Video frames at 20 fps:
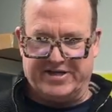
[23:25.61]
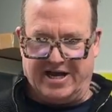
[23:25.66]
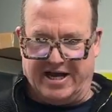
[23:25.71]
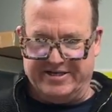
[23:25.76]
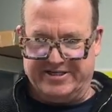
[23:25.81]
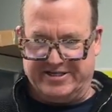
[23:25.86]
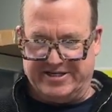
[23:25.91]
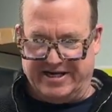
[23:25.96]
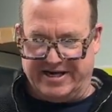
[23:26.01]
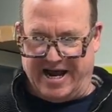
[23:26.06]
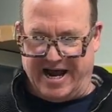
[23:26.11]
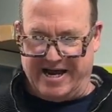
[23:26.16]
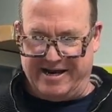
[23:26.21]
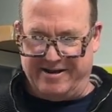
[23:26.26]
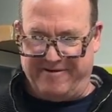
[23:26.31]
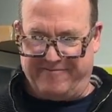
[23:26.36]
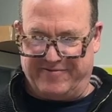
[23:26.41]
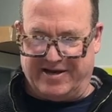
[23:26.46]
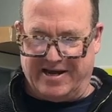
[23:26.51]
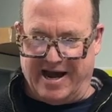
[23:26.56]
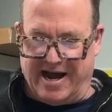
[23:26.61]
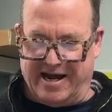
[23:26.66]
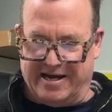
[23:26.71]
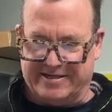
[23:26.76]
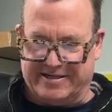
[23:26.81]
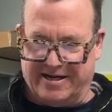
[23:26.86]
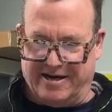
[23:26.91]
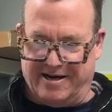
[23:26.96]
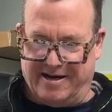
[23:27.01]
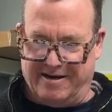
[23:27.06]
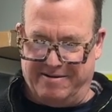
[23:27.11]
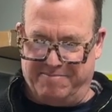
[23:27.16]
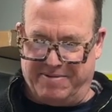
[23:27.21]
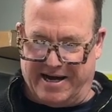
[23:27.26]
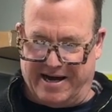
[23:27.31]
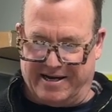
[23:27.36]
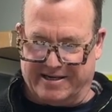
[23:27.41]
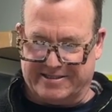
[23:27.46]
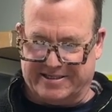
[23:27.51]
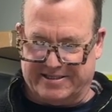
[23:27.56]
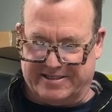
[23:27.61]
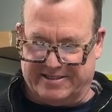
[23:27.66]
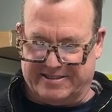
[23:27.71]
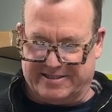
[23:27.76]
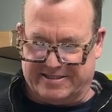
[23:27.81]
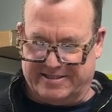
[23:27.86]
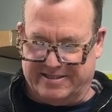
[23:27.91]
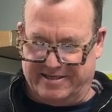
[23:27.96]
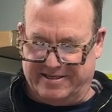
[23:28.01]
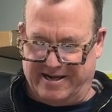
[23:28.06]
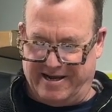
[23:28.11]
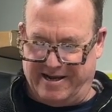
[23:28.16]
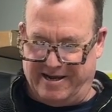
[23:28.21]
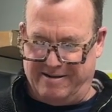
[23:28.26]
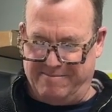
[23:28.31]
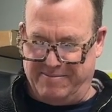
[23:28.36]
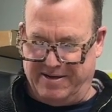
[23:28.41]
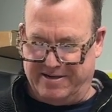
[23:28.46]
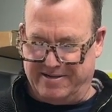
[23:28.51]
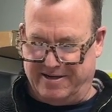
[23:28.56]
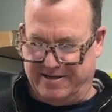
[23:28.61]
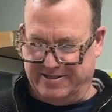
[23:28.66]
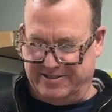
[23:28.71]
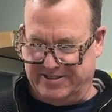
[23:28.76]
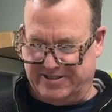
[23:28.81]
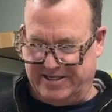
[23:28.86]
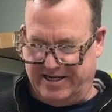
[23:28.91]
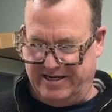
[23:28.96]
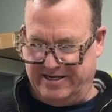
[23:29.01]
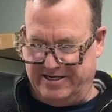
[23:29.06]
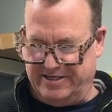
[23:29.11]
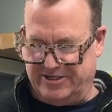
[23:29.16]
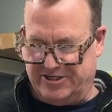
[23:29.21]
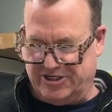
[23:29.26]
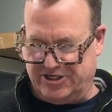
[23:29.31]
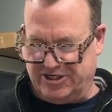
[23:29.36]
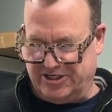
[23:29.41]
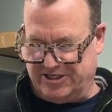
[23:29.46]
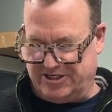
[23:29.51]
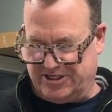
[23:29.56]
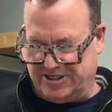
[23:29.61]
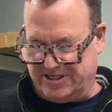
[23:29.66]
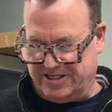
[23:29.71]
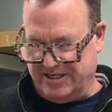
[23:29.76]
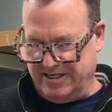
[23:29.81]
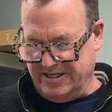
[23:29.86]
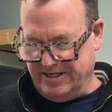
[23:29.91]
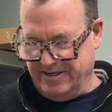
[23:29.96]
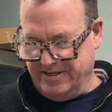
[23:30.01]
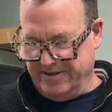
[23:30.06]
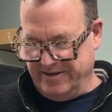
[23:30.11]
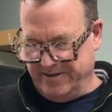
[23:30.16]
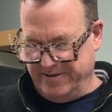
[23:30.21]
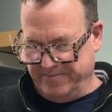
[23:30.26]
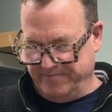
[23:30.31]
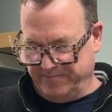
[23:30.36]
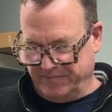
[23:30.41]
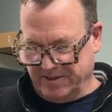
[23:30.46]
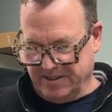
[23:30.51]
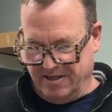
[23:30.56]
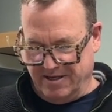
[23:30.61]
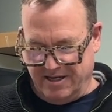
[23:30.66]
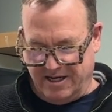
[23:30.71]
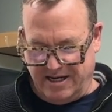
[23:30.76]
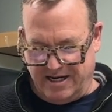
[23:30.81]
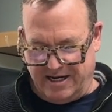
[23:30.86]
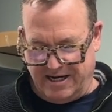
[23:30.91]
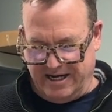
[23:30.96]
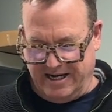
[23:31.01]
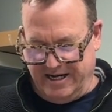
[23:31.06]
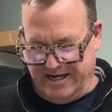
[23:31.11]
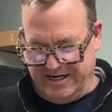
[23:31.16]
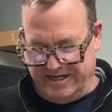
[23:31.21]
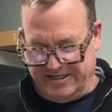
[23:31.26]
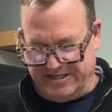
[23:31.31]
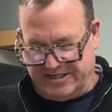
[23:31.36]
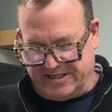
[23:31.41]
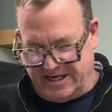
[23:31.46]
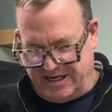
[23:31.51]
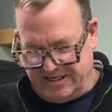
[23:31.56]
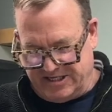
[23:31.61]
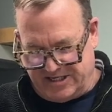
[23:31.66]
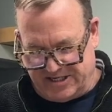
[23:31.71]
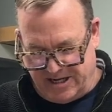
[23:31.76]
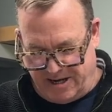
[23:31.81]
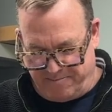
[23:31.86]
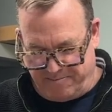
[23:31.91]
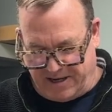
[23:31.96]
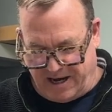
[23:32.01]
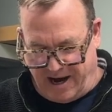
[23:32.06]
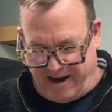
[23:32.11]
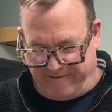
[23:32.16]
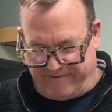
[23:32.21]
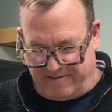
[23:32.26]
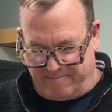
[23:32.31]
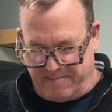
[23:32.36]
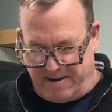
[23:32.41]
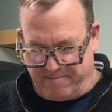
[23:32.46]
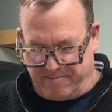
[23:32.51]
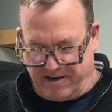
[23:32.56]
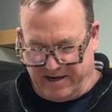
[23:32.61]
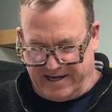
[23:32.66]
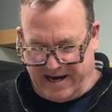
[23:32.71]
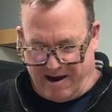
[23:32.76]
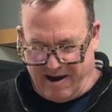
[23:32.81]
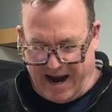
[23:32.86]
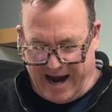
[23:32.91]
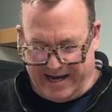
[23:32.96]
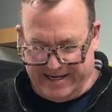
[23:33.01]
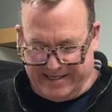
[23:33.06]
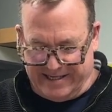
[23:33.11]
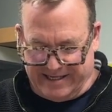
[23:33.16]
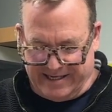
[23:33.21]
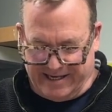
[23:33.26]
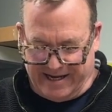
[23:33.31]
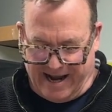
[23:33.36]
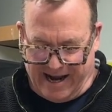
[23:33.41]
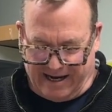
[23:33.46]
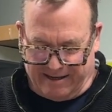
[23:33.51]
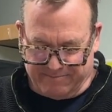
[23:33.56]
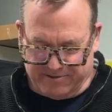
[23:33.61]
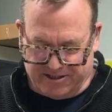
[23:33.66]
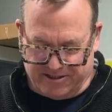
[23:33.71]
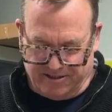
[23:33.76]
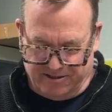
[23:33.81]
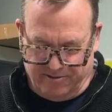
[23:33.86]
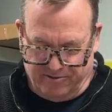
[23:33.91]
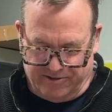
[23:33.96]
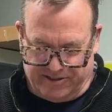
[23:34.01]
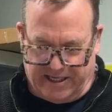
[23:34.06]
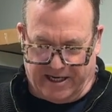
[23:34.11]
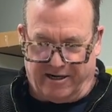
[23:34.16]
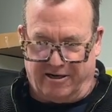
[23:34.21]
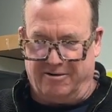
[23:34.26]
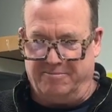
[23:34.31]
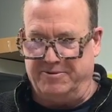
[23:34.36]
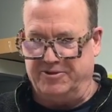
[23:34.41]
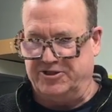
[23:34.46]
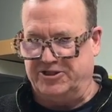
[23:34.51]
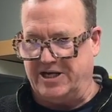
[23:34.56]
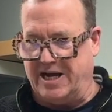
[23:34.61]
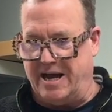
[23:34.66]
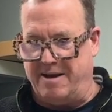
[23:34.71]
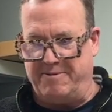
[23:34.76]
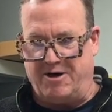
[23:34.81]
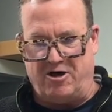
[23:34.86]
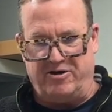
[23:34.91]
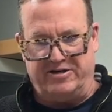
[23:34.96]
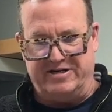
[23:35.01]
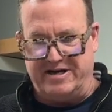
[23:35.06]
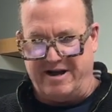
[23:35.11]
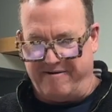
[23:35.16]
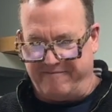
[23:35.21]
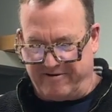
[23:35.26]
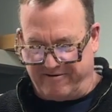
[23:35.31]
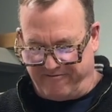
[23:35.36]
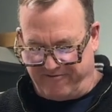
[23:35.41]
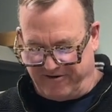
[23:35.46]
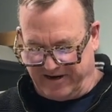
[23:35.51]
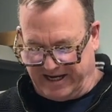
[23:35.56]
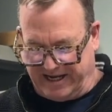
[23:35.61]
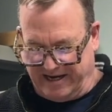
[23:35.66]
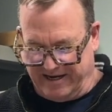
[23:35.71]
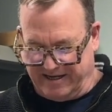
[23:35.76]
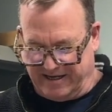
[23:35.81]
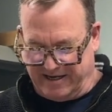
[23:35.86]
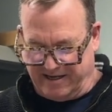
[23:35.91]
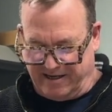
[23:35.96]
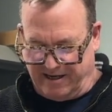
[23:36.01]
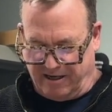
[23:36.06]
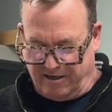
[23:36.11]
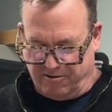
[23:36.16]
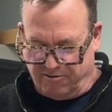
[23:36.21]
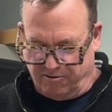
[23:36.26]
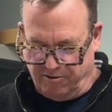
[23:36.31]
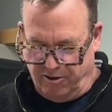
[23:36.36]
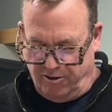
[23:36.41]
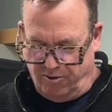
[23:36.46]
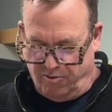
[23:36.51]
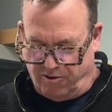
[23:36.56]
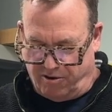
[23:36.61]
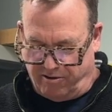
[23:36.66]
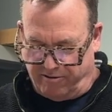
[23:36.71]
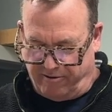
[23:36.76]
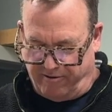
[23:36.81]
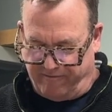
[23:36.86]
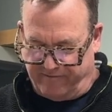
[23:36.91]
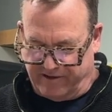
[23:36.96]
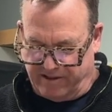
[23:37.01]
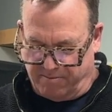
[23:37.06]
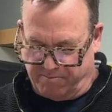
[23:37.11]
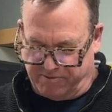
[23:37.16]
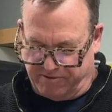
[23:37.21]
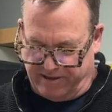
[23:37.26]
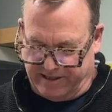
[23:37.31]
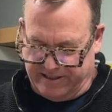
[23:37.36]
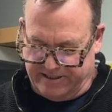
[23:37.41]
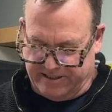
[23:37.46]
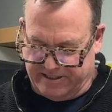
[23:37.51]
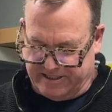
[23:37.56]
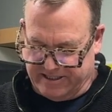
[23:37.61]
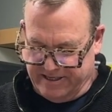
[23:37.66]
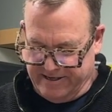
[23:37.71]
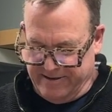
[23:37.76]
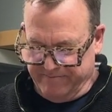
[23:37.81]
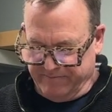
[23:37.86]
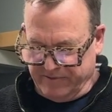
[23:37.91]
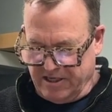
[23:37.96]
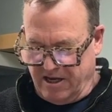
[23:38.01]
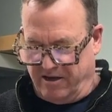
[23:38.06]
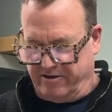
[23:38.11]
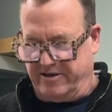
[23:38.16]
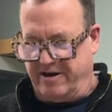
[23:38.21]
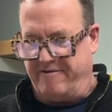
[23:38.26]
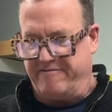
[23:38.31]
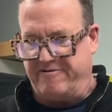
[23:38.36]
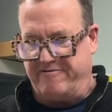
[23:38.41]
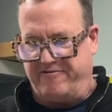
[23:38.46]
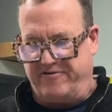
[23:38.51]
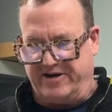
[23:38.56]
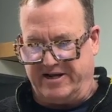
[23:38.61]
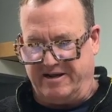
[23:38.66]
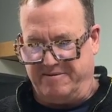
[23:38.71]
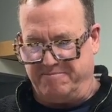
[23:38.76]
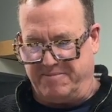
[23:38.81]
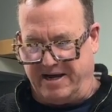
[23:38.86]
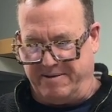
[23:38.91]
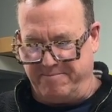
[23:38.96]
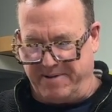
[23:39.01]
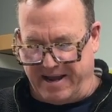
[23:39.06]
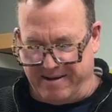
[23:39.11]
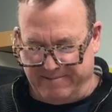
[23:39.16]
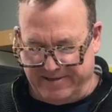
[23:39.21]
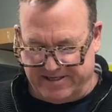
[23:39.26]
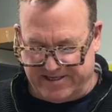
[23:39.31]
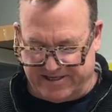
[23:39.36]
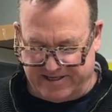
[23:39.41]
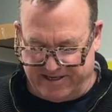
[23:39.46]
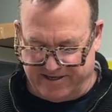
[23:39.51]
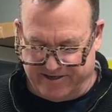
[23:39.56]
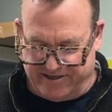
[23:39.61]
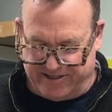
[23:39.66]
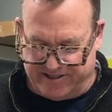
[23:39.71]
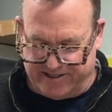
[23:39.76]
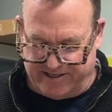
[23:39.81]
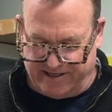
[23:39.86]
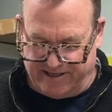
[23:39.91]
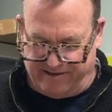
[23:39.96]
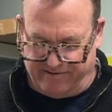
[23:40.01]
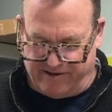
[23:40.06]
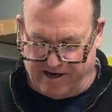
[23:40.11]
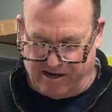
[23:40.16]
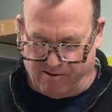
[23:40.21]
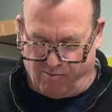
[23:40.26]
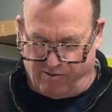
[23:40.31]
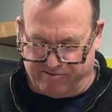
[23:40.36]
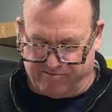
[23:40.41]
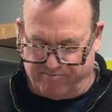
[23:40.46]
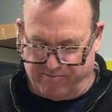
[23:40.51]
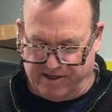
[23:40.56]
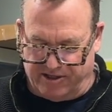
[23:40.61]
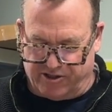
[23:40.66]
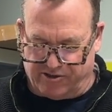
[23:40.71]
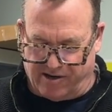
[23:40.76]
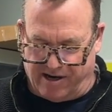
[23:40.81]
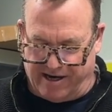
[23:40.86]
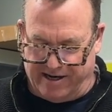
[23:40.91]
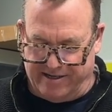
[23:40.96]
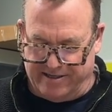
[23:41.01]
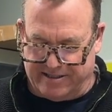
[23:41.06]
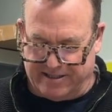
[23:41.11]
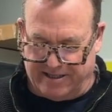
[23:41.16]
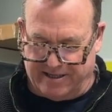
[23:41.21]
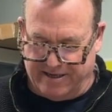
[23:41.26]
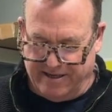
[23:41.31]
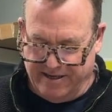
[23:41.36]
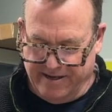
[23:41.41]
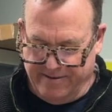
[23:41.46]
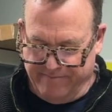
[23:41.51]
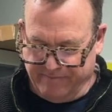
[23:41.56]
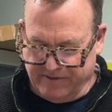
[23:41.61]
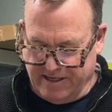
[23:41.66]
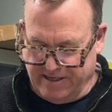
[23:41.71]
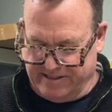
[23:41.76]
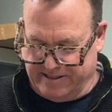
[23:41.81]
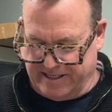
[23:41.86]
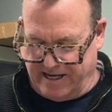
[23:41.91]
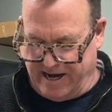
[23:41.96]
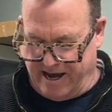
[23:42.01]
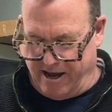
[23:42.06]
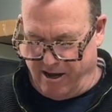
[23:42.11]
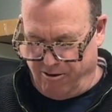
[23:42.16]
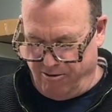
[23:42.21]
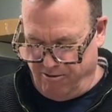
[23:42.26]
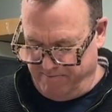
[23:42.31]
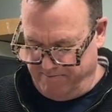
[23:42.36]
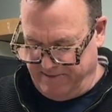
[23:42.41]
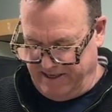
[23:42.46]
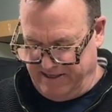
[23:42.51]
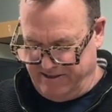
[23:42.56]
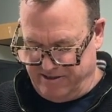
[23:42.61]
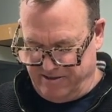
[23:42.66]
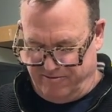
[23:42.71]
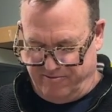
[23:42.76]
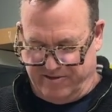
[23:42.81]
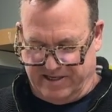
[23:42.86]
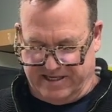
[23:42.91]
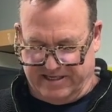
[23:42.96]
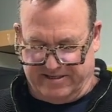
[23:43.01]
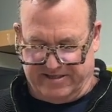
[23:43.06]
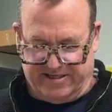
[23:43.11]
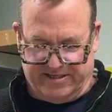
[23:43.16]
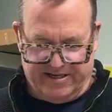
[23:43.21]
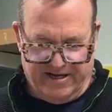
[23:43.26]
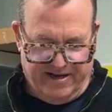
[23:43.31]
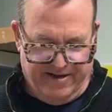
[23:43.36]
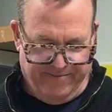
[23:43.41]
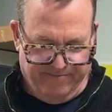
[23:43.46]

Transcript: I said, I have got to unbox this today because it is just, it is some kind of a memory. Now, I did an absolute terrible job. I'll never forget getting glue all over the place. I'll never forget my babysitter sitting there with me trying to help me do this.